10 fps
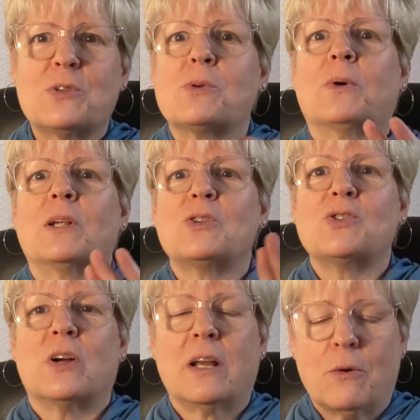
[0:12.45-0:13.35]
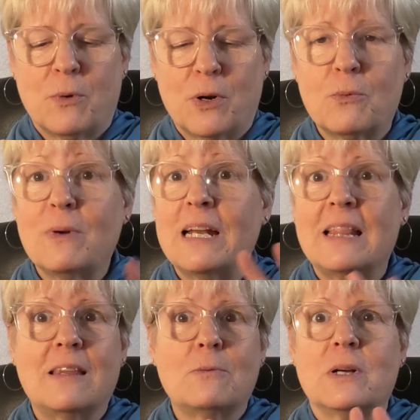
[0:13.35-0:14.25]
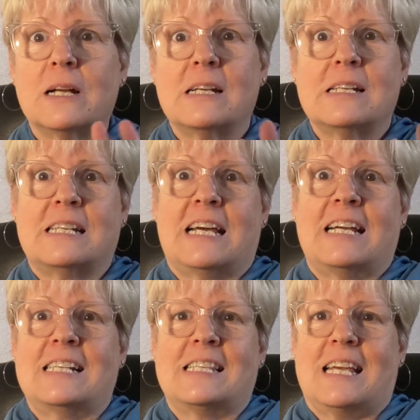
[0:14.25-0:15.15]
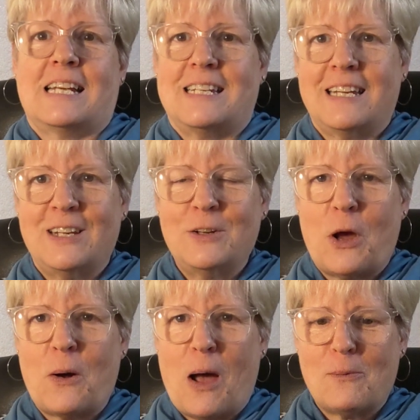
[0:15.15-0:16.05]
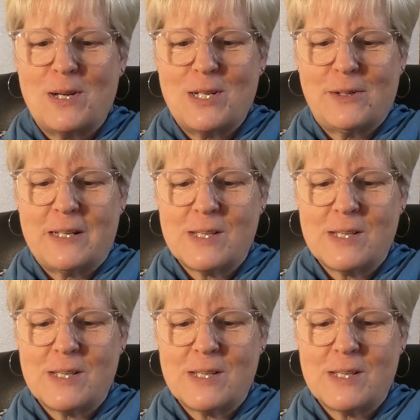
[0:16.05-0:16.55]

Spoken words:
So we're going to start it and we're going to read it and then we're going to dissect it. You know how we do it.